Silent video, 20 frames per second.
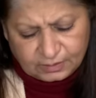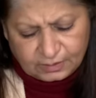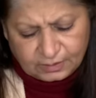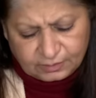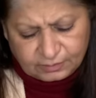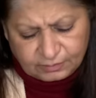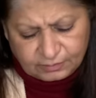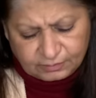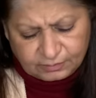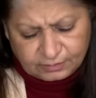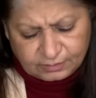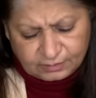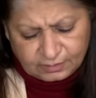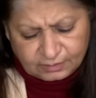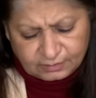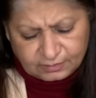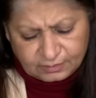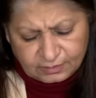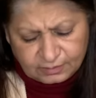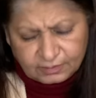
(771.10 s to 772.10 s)
that you did
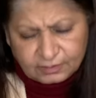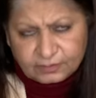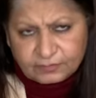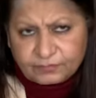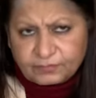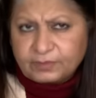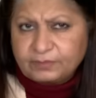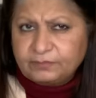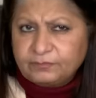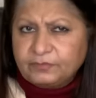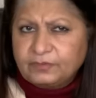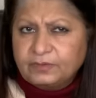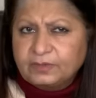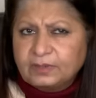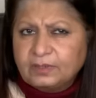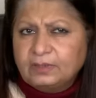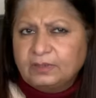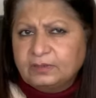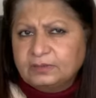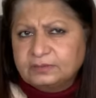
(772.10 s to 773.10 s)
not hear from for
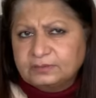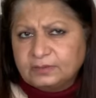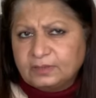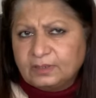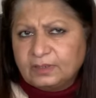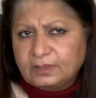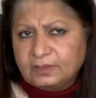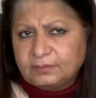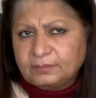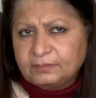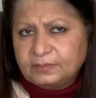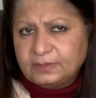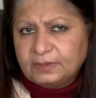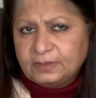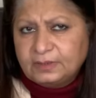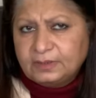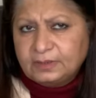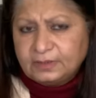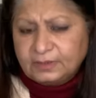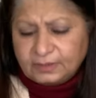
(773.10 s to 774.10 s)
a long time
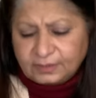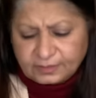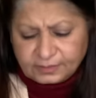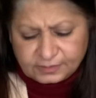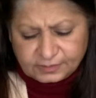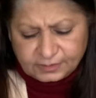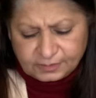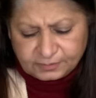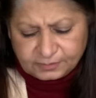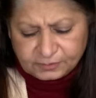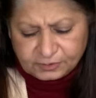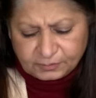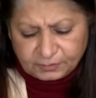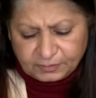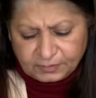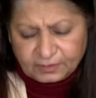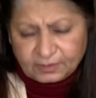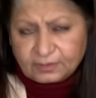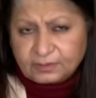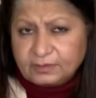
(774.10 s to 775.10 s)
it seems to
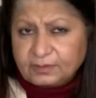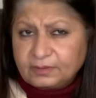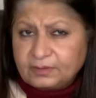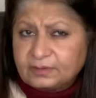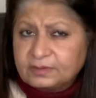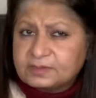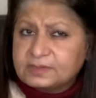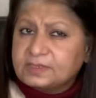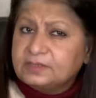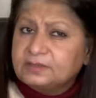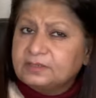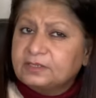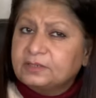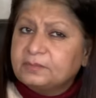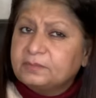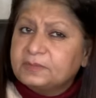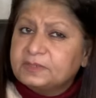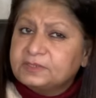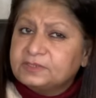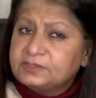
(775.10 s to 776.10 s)
be that they are
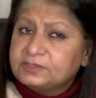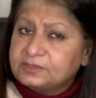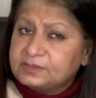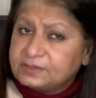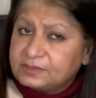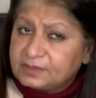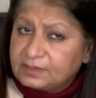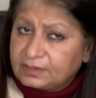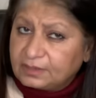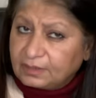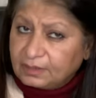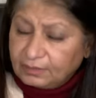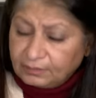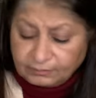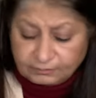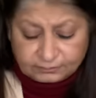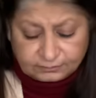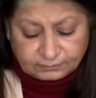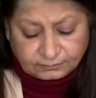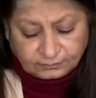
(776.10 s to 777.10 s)
sending a message and saying
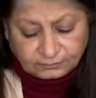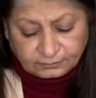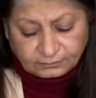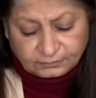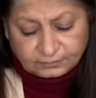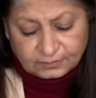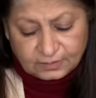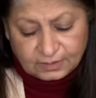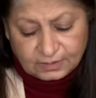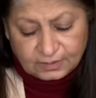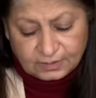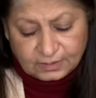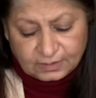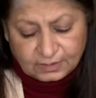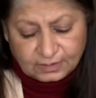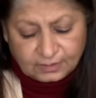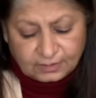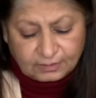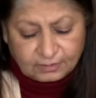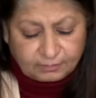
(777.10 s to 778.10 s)
hello
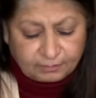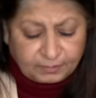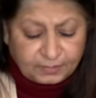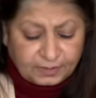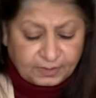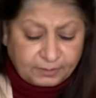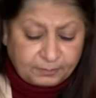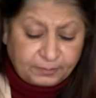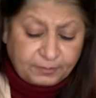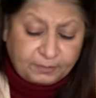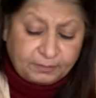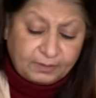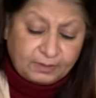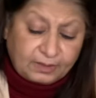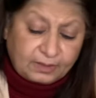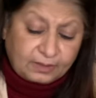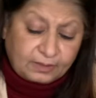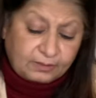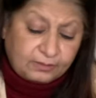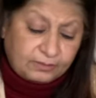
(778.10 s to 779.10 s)
many people
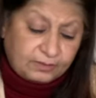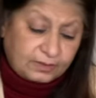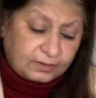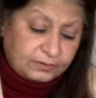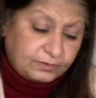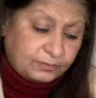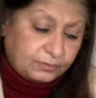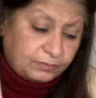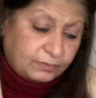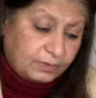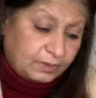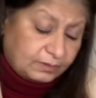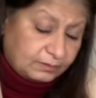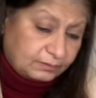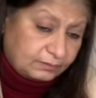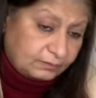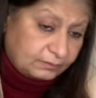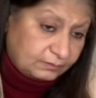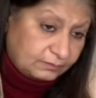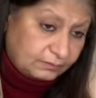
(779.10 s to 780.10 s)
like that you
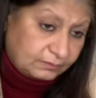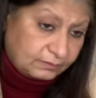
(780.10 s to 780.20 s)
want